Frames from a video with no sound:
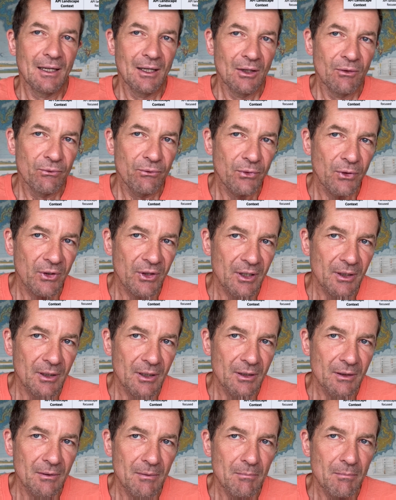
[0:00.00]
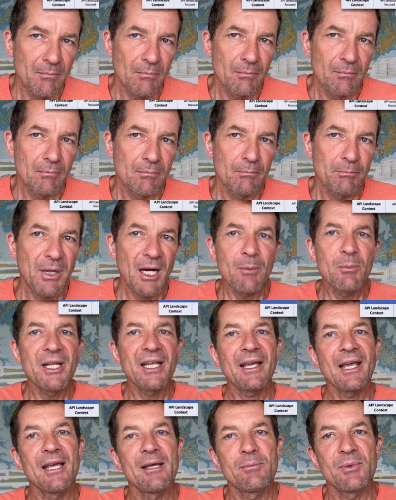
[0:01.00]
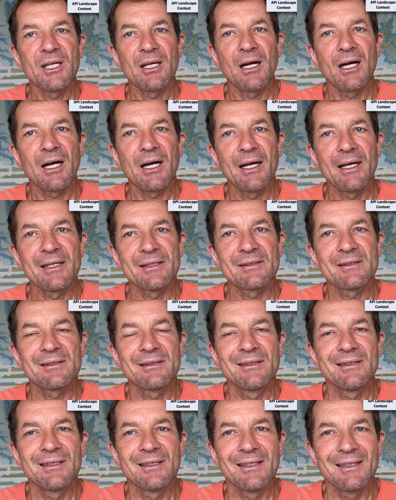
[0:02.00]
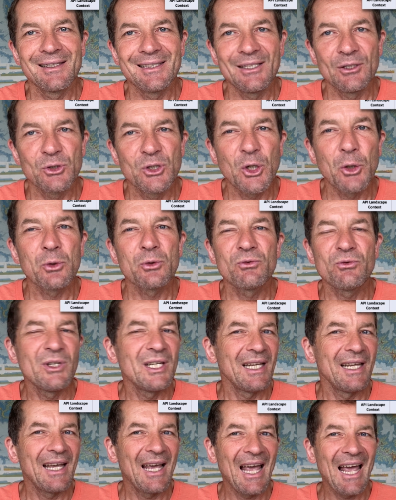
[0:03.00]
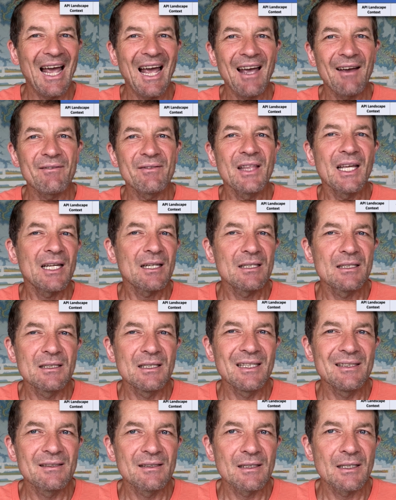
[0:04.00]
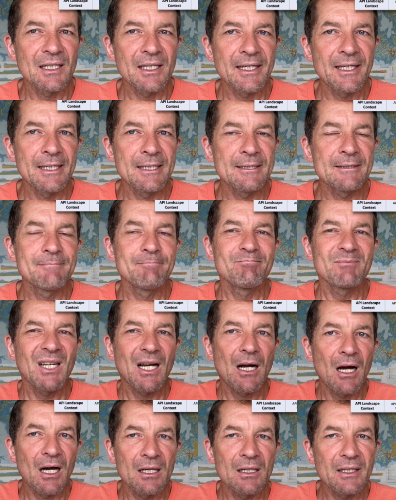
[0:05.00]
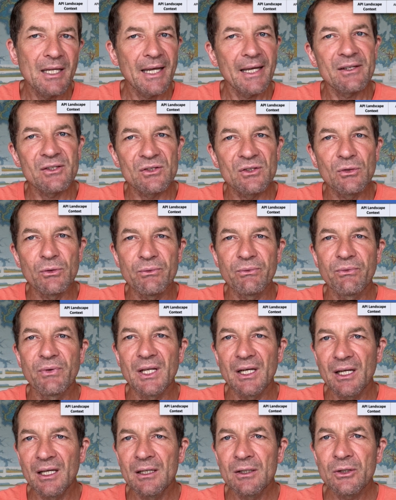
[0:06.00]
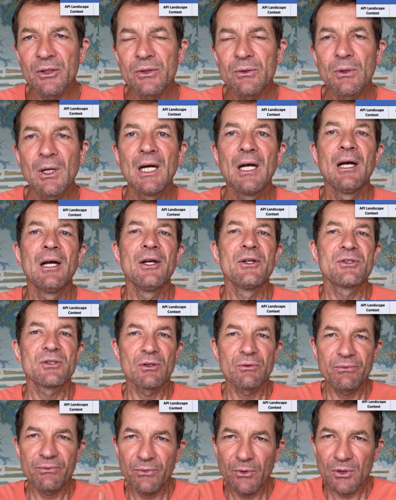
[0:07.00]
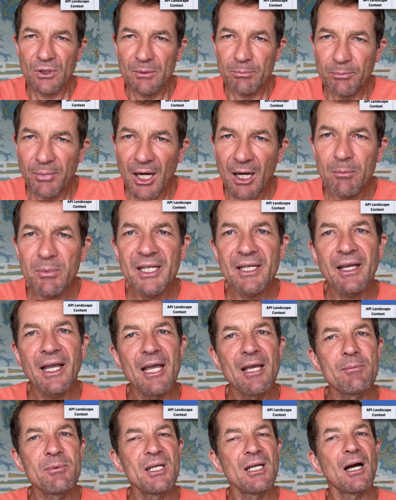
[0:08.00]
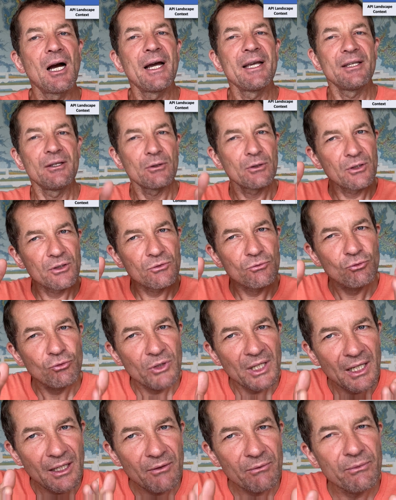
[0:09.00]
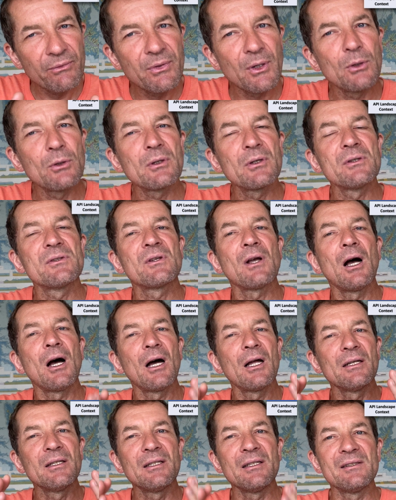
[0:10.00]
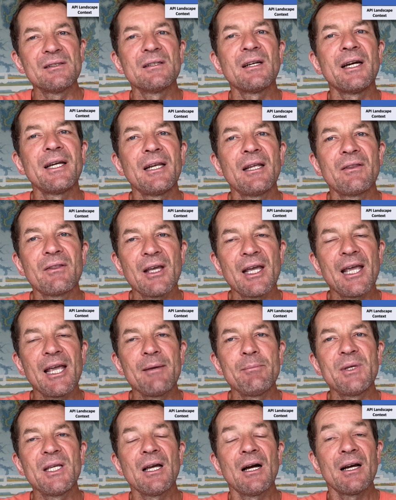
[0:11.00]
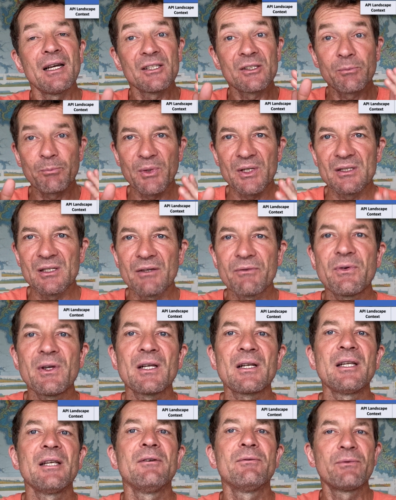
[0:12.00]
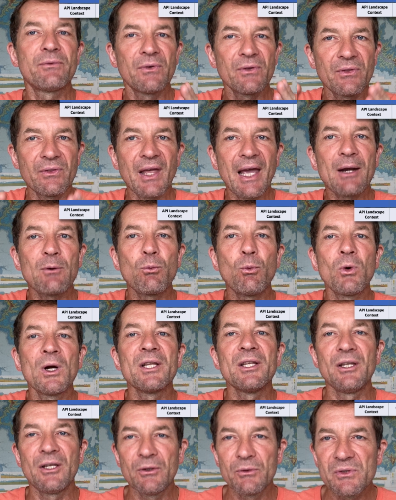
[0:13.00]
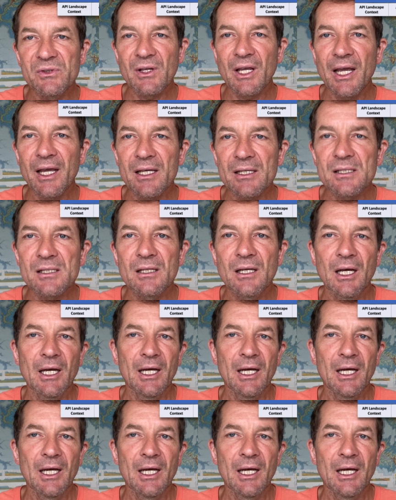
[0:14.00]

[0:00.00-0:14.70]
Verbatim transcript: For the public APIs, you don't really have that design context to fit into. So for a public API, you can really focus on designing the API specifically for that one use case